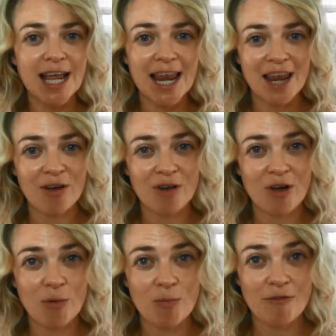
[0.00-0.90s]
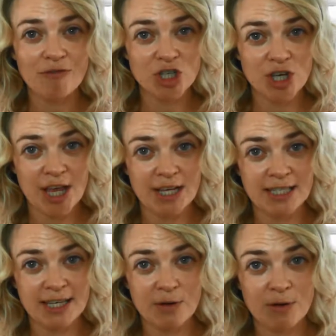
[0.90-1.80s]
Lancome Visionnaire
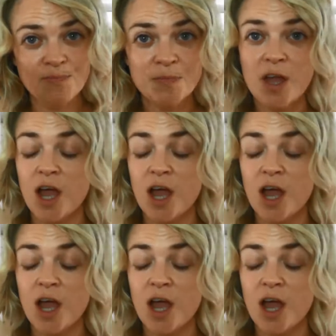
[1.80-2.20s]
Serum.